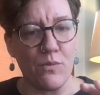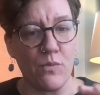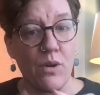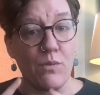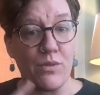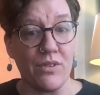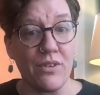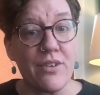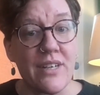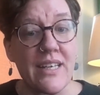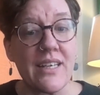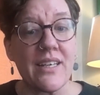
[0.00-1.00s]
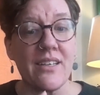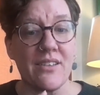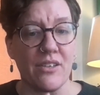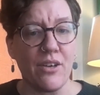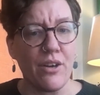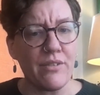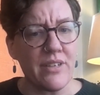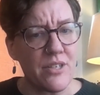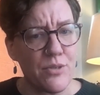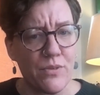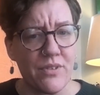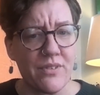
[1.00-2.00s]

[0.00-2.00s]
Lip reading: what we're learning, the courage